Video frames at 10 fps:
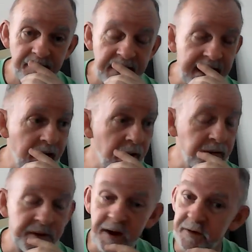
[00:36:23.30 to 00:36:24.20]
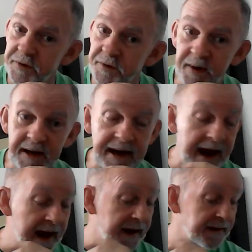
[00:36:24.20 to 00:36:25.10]
He holds those three
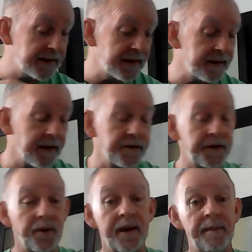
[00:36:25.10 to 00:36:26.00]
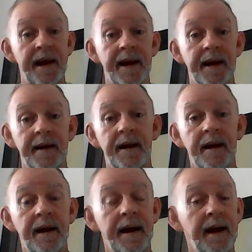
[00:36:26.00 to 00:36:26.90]
guys, those three men,
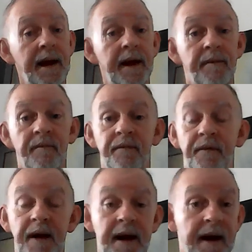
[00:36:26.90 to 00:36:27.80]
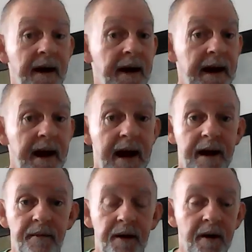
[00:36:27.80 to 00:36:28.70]
in very
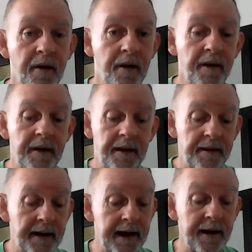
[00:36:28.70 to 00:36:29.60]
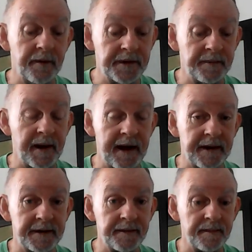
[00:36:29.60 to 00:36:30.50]
high regard, and he
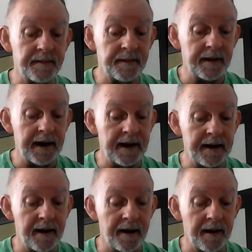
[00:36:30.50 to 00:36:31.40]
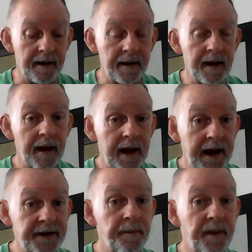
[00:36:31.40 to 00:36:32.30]
respects them. And
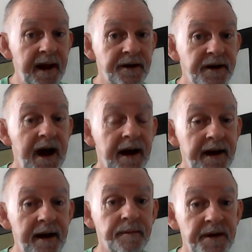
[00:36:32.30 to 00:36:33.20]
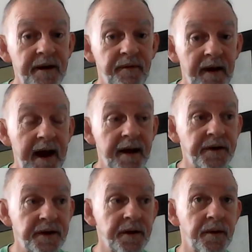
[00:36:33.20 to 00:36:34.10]
he's a big Jack Dempsey
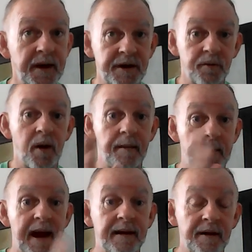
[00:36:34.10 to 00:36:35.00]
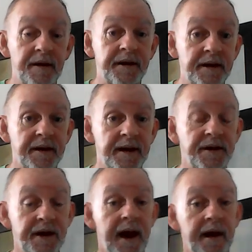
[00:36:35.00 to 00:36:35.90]
fan, too. He's went back and looked at
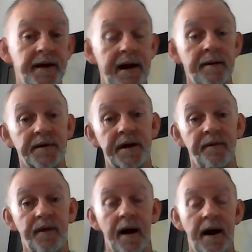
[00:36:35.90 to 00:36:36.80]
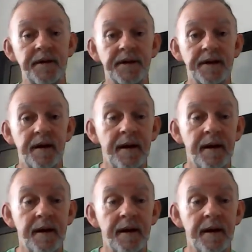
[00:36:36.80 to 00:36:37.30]
these Jack Dempsey fights.